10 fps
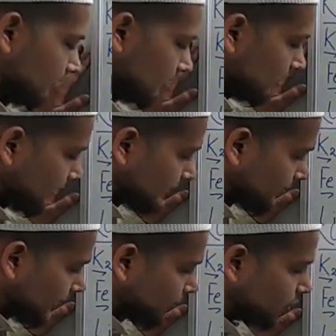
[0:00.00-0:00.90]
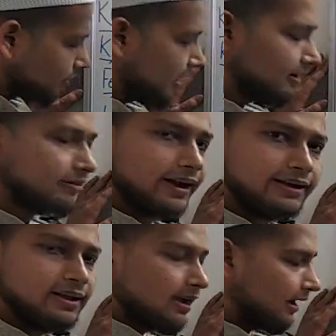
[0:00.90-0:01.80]
lithium aluminum
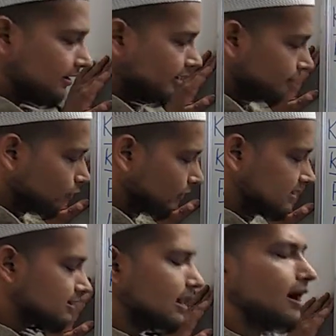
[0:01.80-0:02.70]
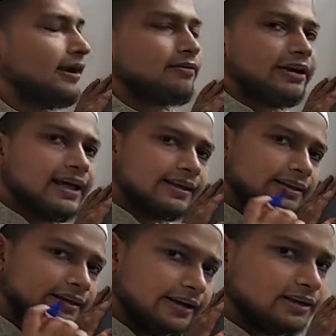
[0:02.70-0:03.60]
hydride, and if you test the hydride ion
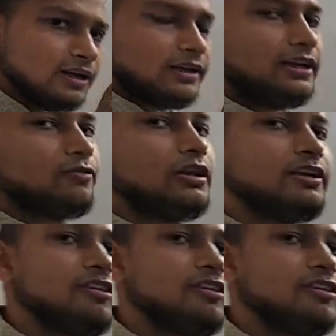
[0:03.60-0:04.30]
in it, it will give a